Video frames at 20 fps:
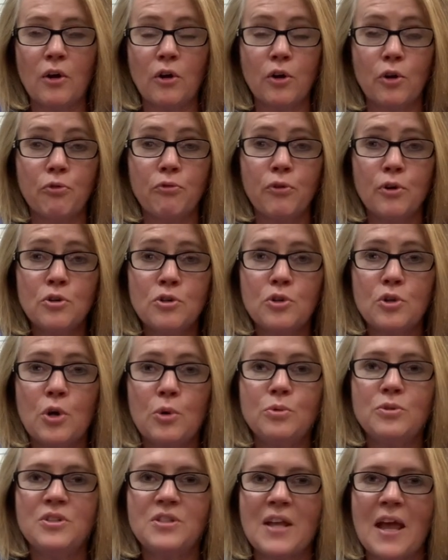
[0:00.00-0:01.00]
or your first
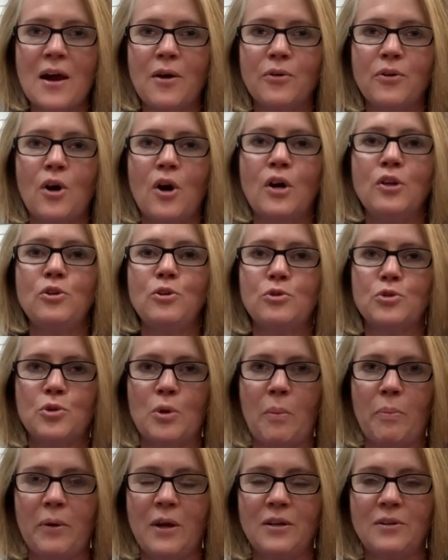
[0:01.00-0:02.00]
note sound on your
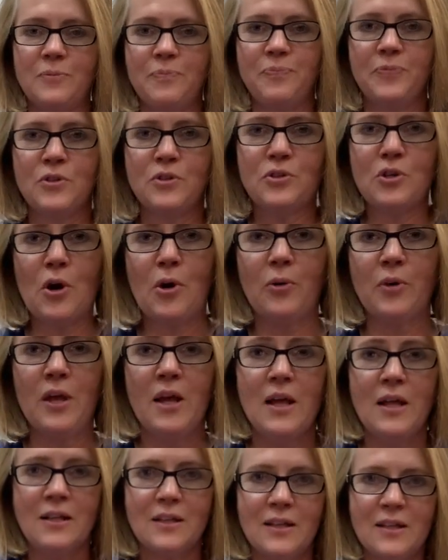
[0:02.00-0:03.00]
trumpet. So
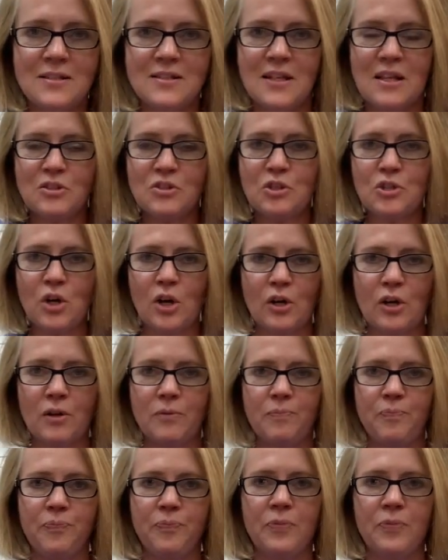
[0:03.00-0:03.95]
let's get started.